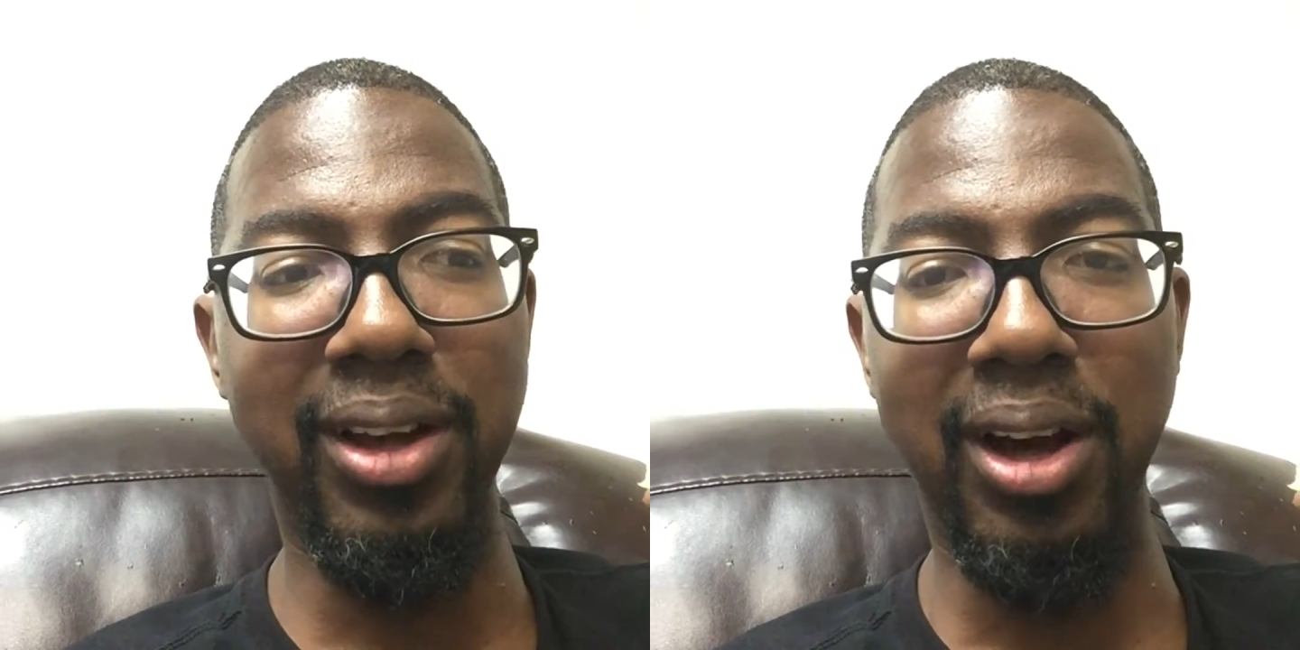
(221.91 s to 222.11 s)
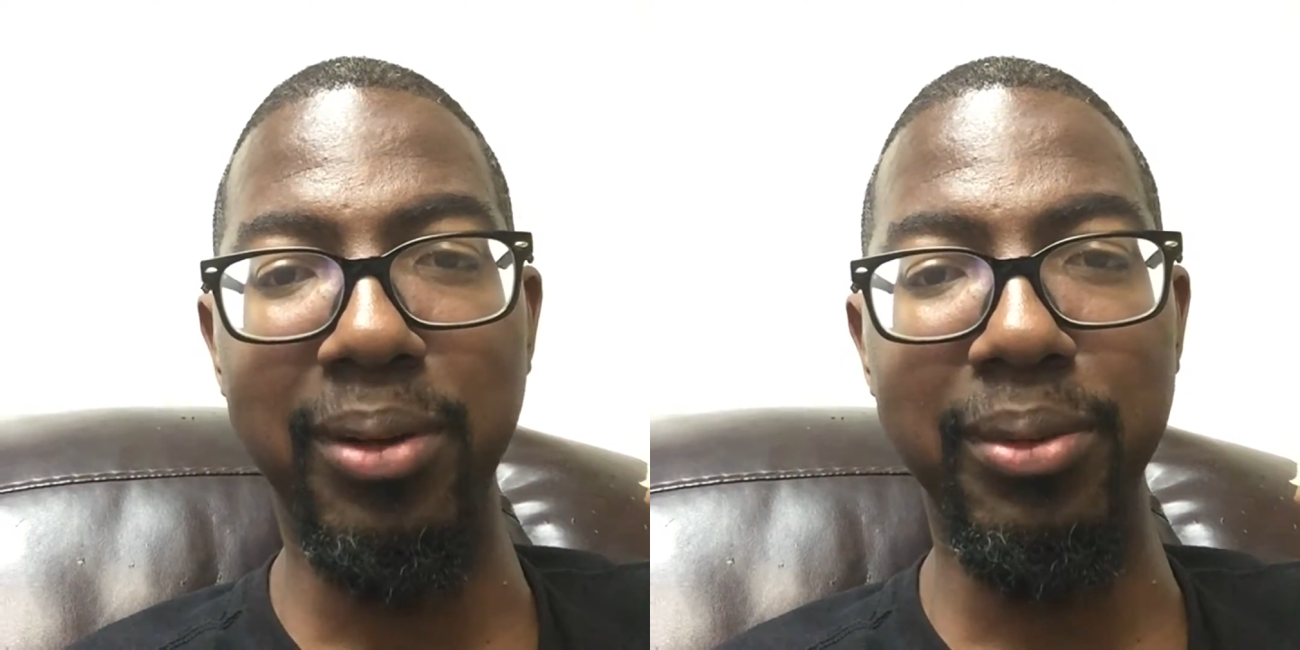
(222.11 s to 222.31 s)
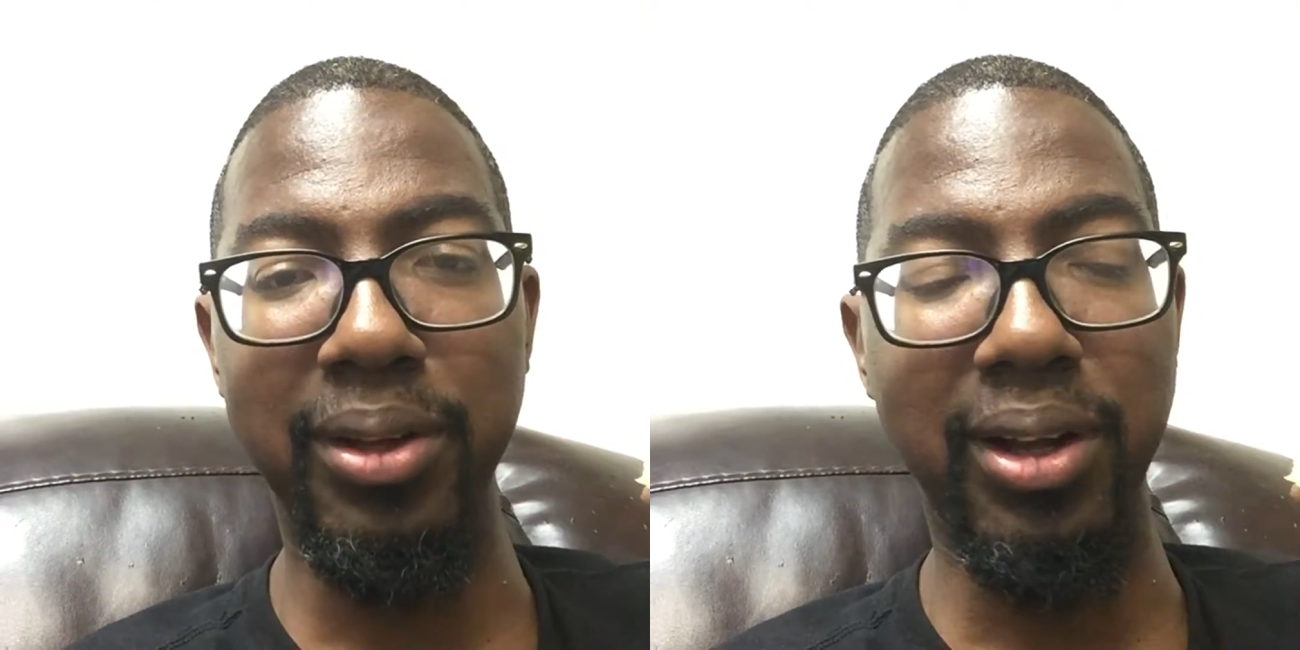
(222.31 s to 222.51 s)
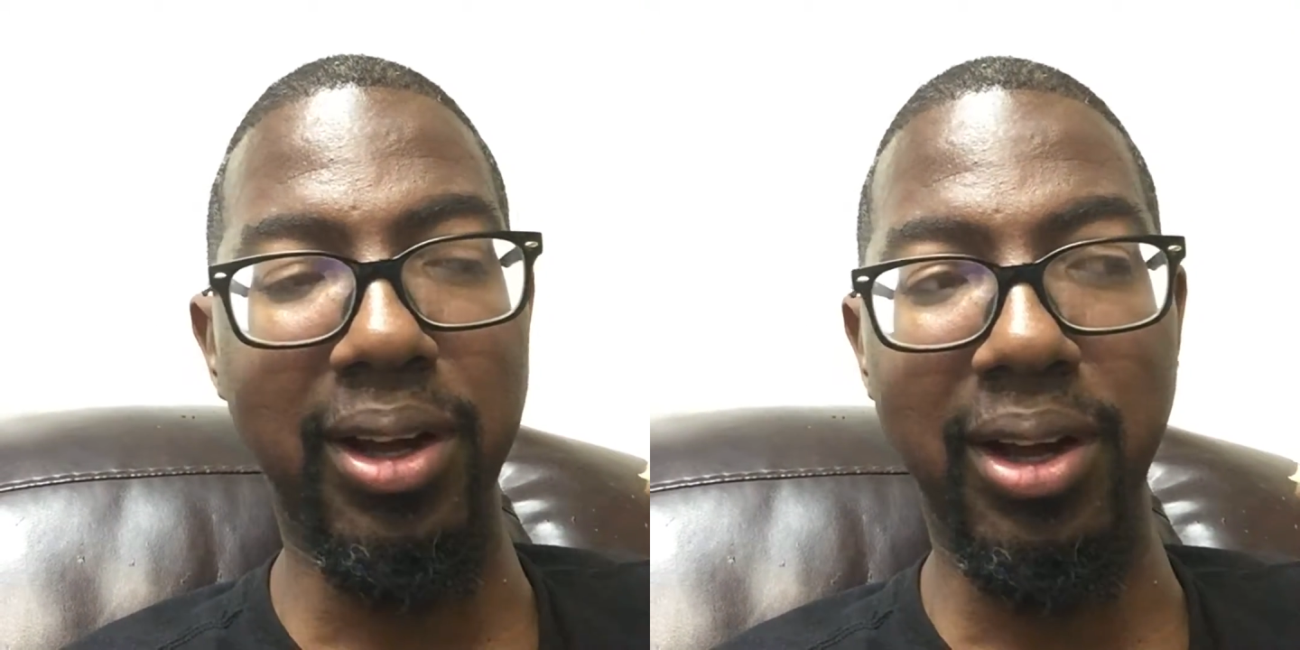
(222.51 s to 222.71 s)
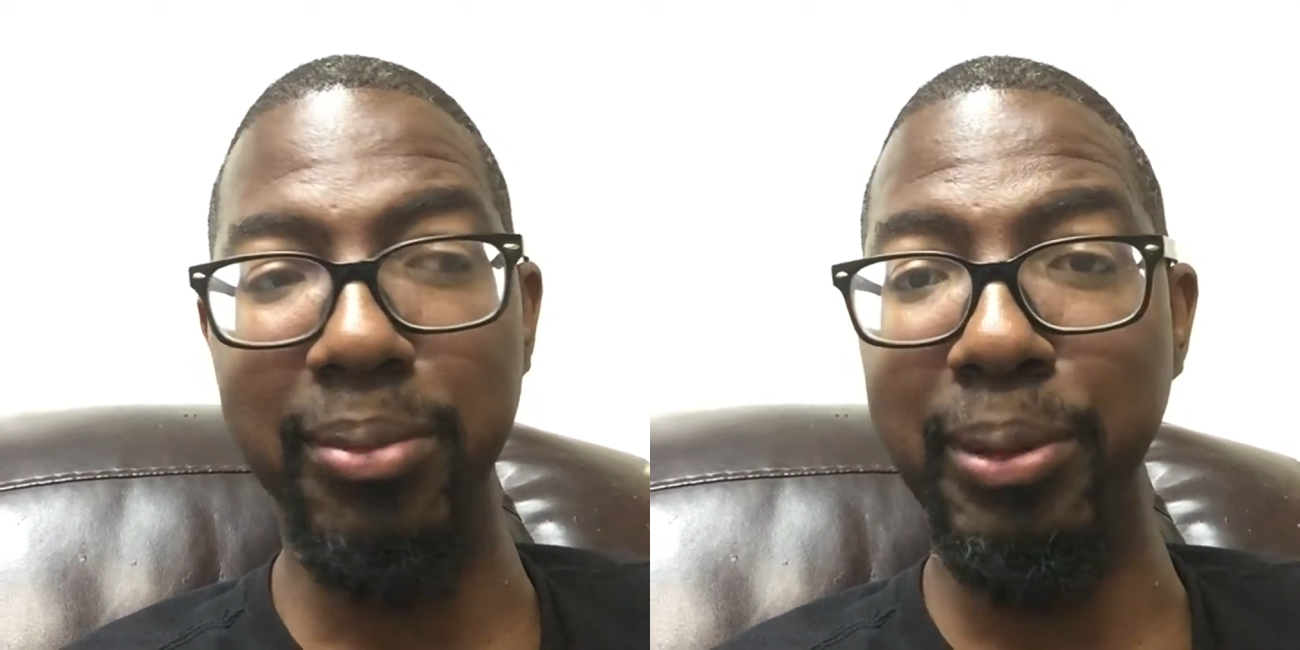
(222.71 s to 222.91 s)

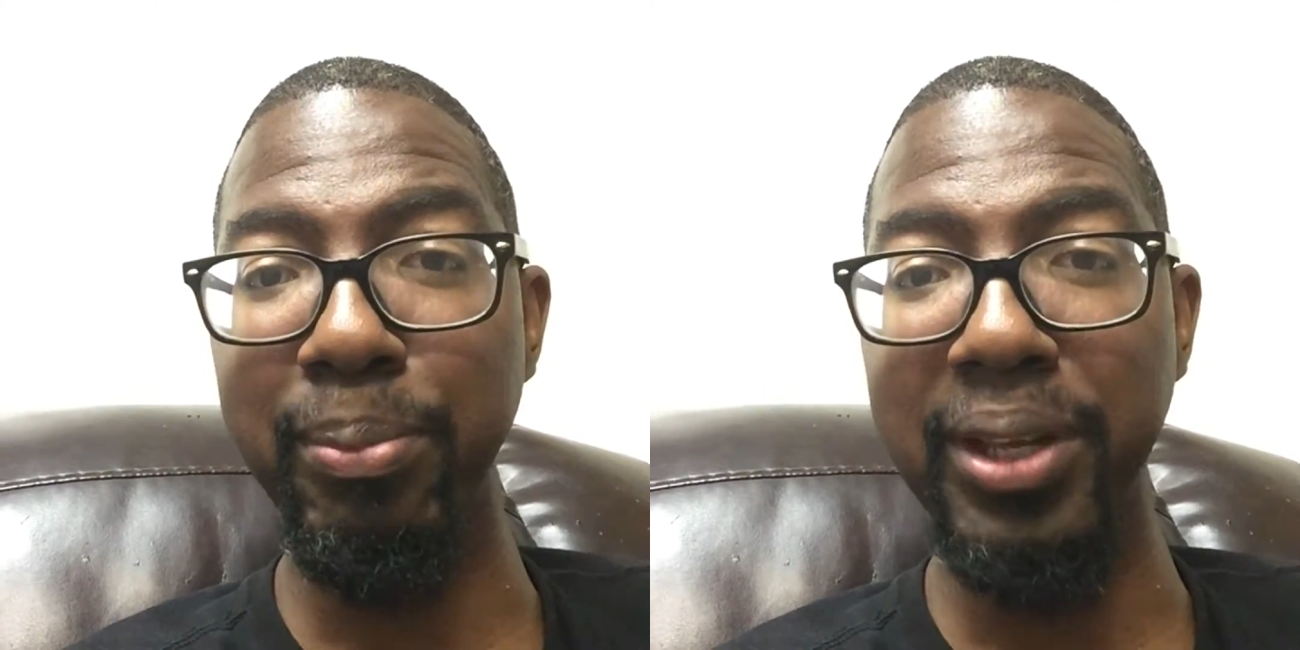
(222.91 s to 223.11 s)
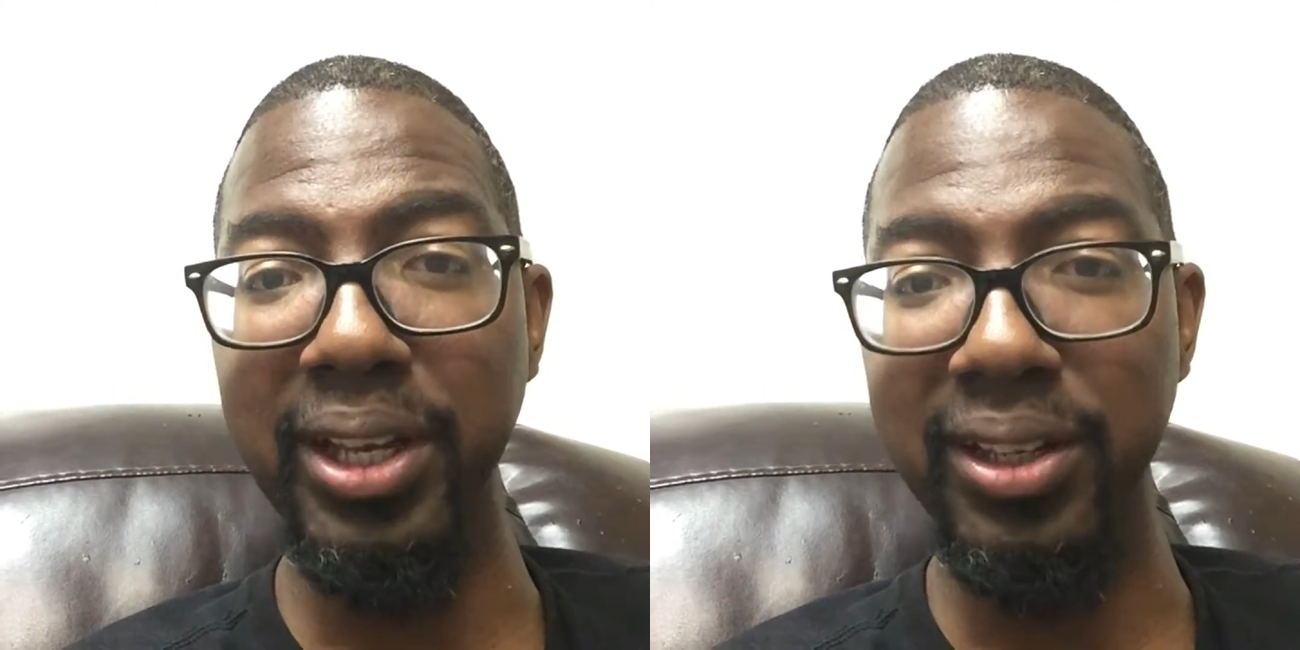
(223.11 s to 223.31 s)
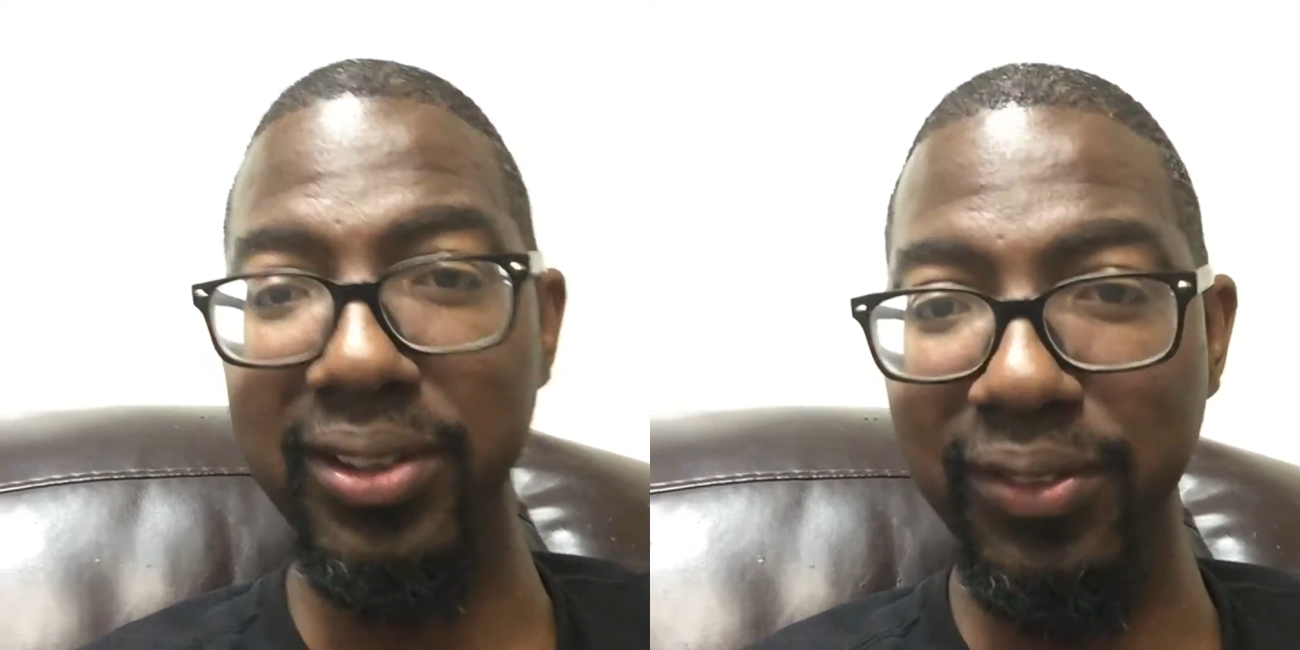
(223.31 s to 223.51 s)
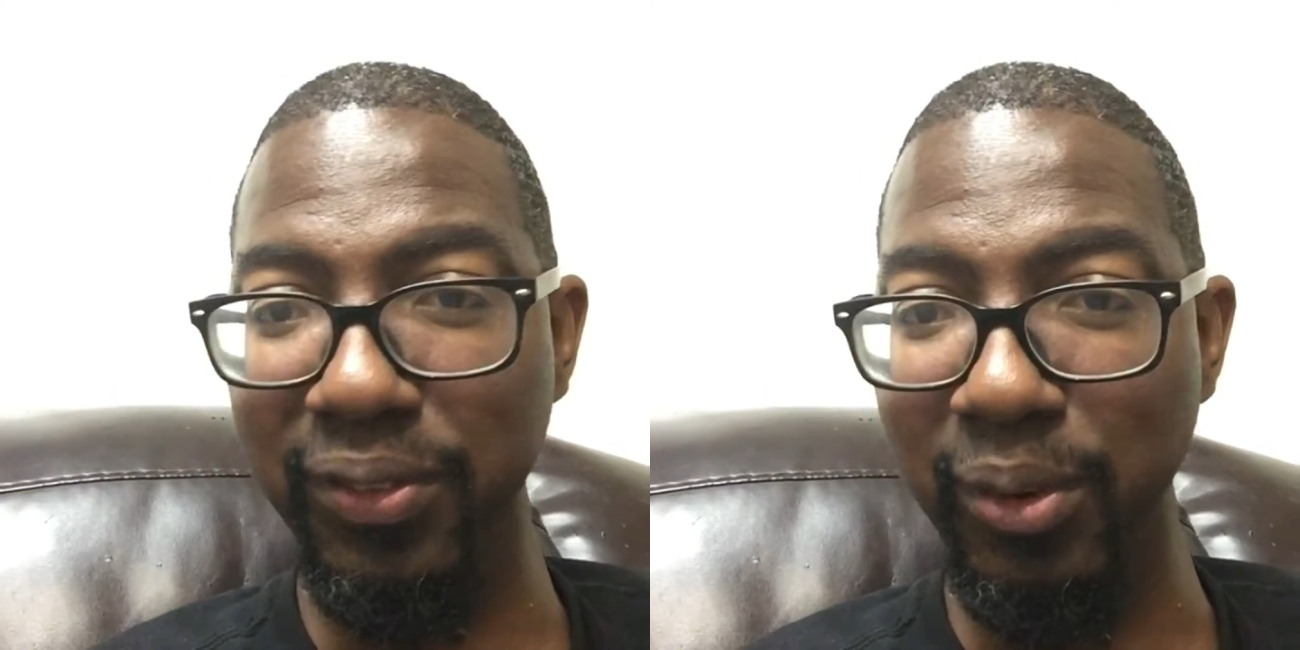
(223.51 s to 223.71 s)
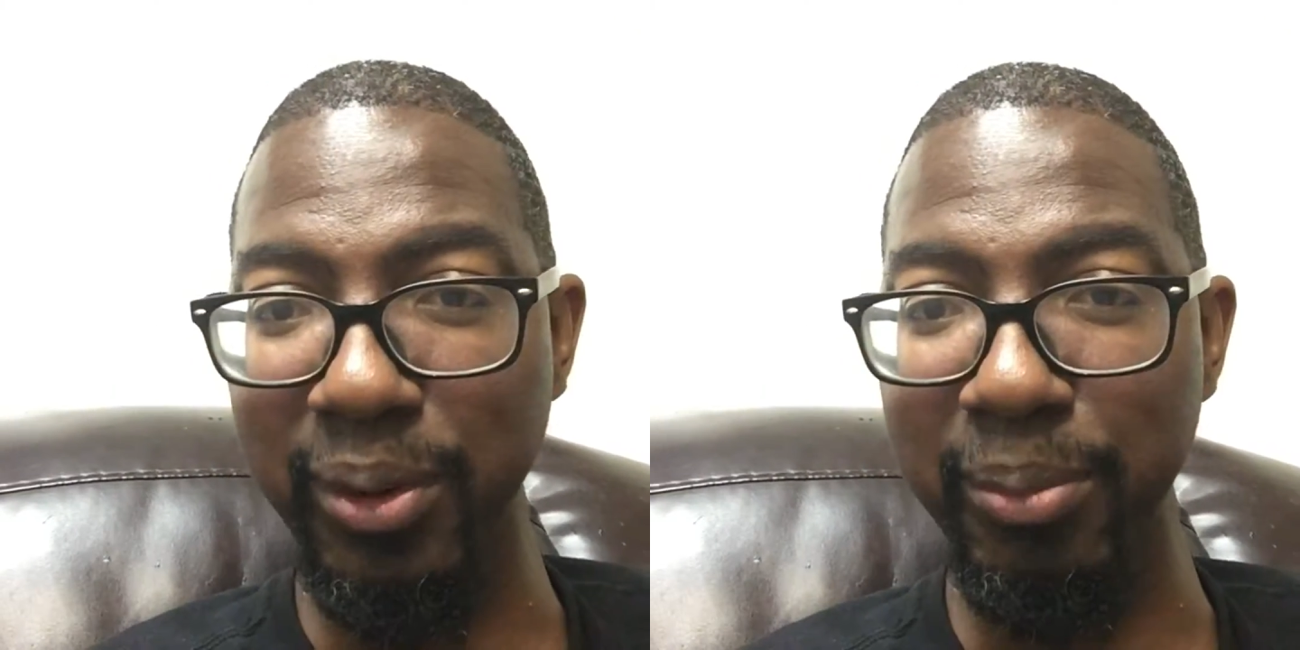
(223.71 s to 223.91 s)
I'll be peaked
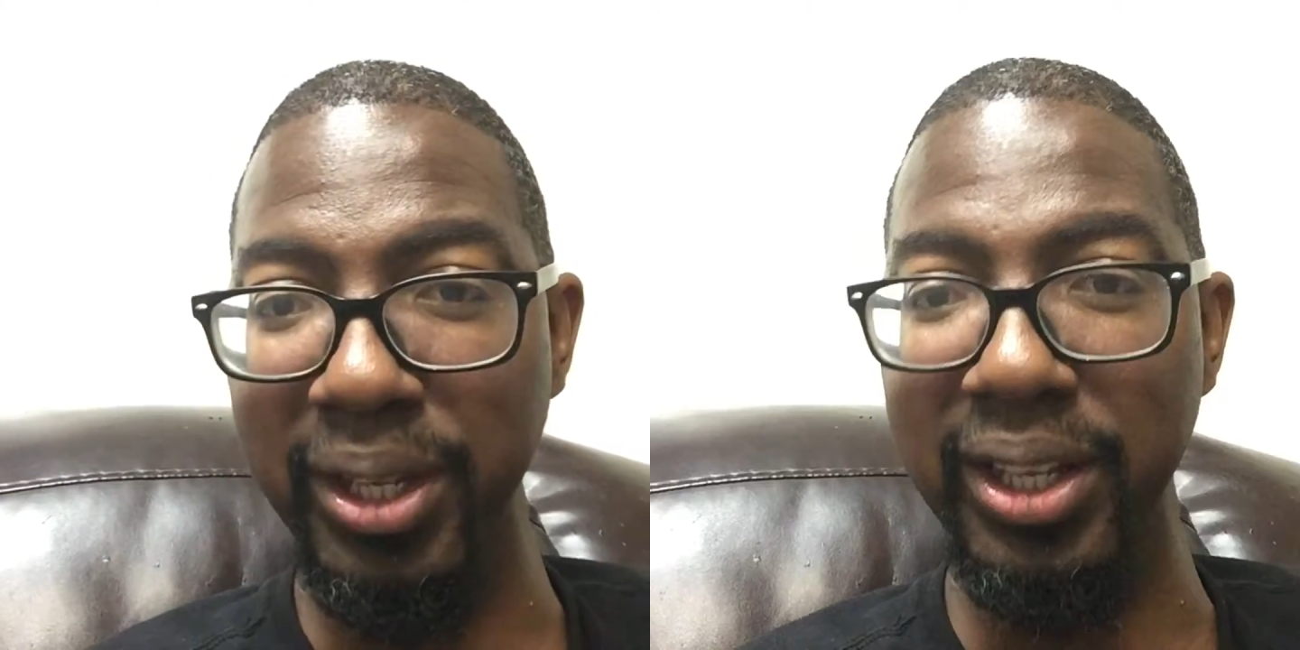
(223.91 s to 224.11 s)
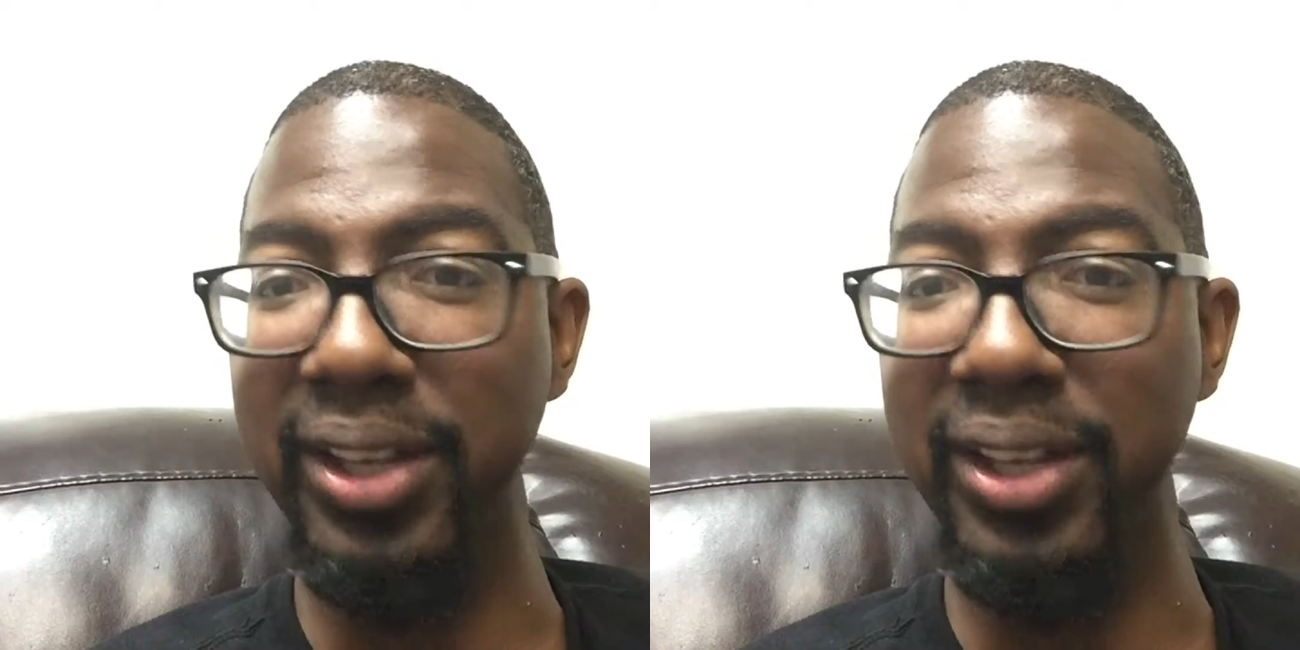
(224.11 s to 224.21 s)
for a meet,